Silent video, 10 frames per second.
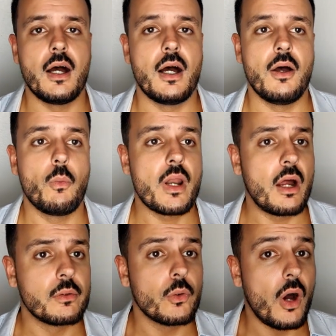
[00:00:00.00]
uh,
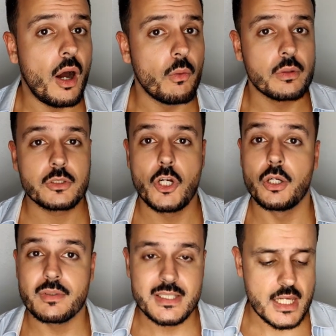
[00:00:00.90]
what are our
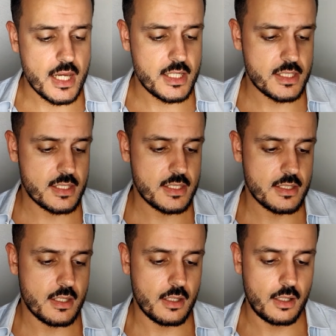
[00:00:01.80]
current
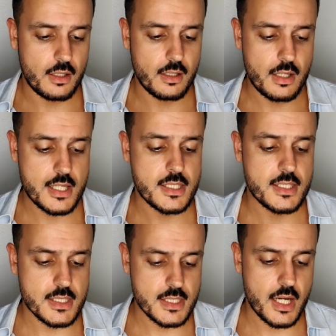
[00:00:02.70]
tastes uh, as
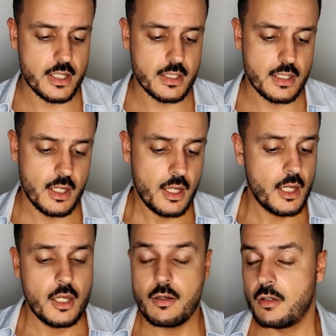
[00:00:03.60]
a society,
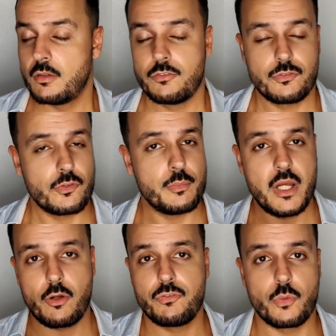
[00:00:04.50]
for
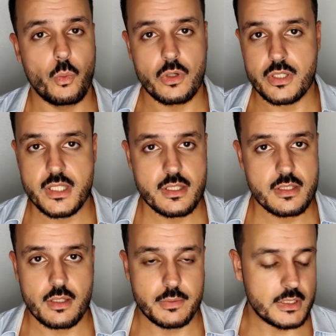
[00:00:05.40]
better for
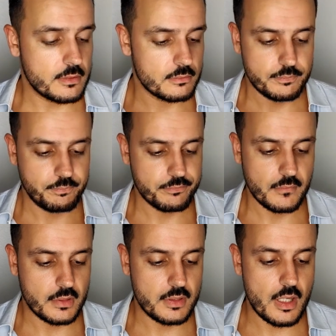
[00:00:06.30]
worse. I mean,
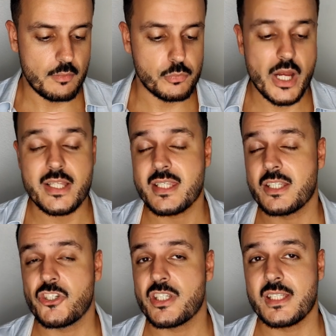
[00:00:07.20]
the
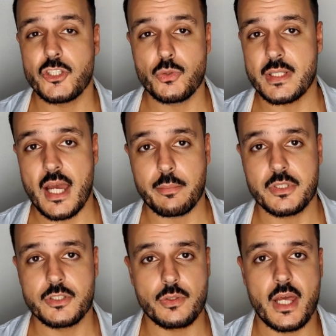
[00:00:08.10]
brands just need to
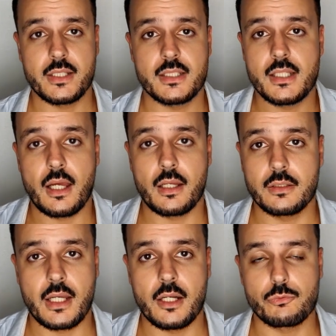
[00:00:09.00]
adapt to that, and
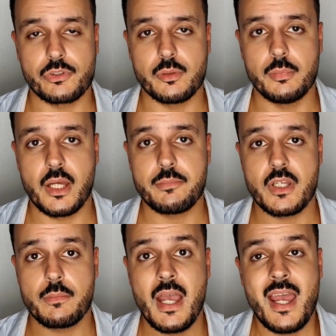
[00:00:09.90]
I can't really
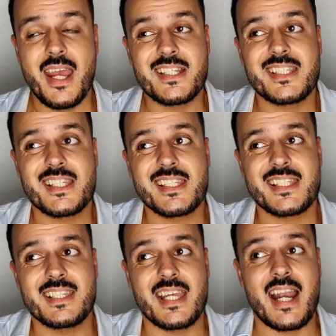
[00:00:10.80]
blame them. It's
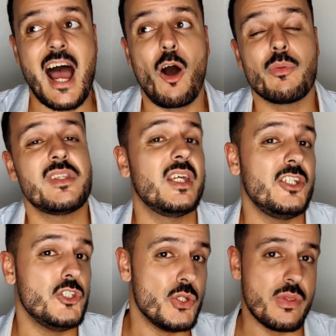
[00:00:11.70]
just then how
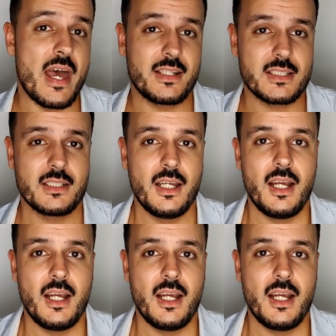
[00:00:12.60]
they do that.